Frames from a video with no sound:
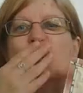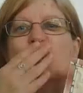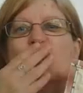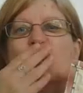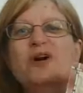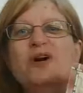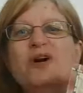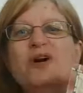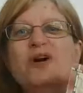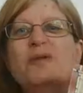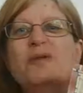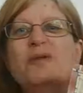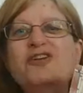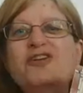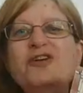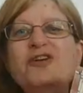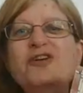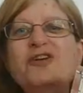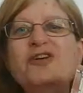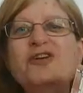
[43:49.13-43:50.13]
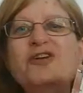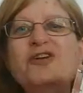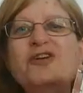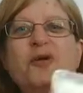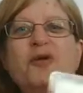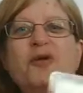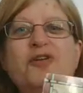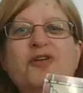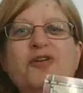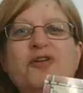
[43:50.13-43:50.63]
my two
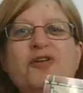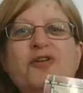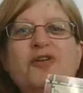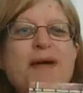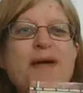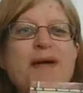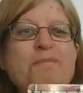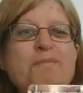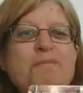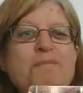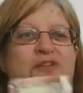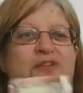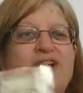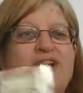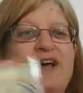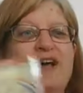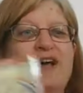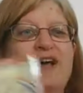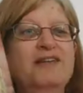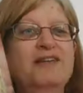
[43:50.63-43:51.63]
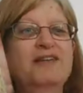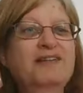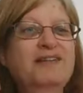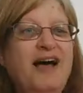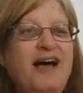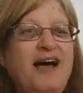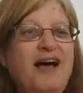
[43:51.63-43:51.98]
beautiful grandsons.